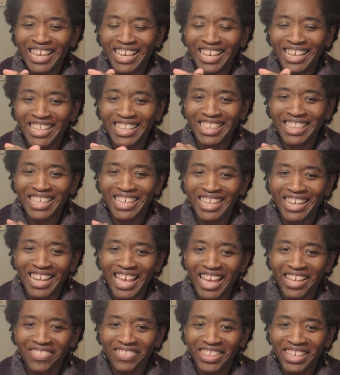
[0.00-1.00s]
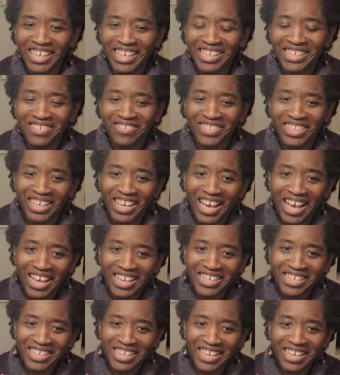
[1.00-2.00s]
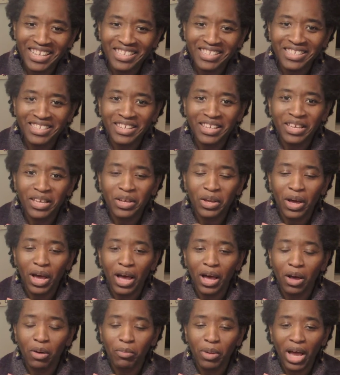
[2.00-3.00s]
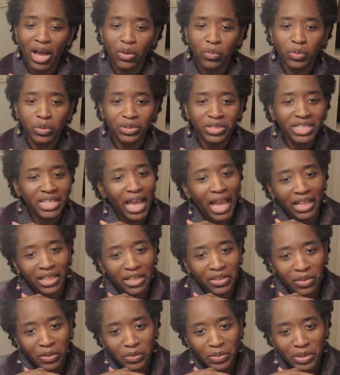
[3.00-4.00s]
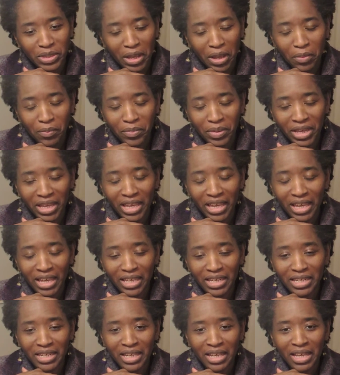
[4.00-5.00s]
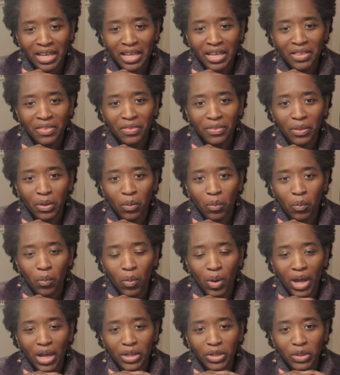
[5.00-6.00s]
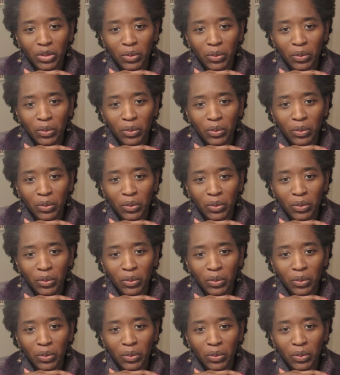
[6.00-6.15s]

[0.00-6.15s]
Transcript: and then at the end of the contest I will tally those up, and the one